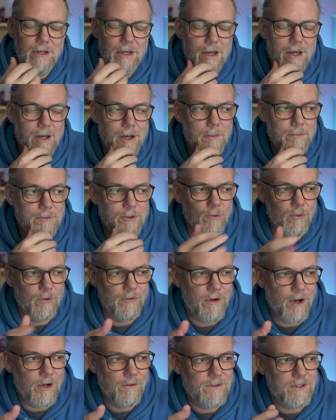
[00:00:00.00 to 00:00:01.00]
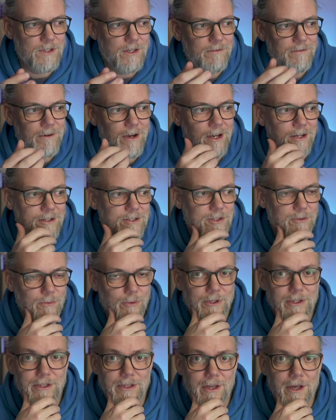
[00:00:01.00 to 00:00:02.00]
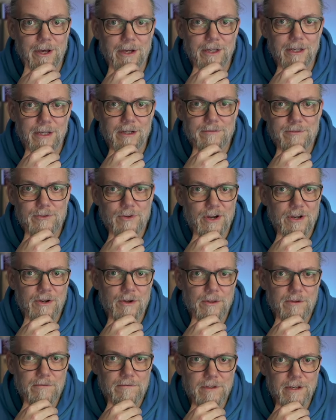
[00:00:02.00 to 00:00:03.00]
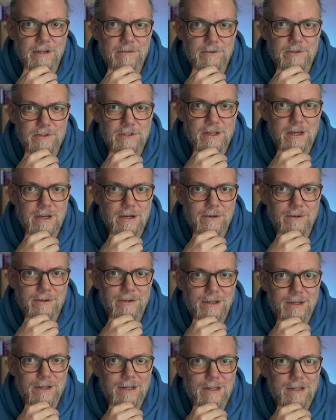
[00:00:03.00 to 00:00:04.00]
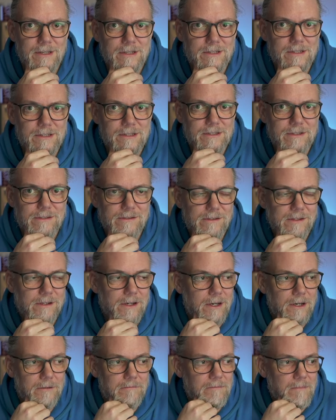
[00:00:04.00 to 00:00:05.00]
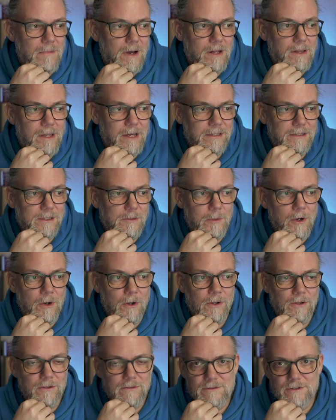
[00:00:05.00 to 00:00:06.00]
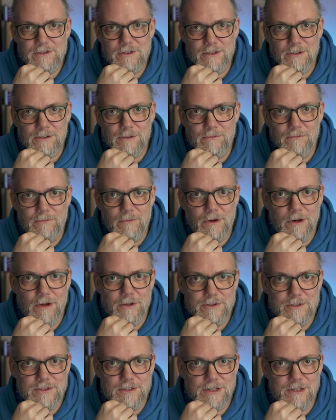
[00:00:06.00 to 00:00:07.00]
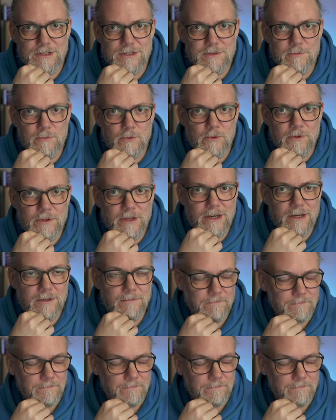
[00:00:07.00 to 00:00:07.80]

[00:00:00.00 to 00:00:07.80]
The Revive stuff I actually really like. I've tried all the flavors now, and I like them all, so I'll just get some more of that.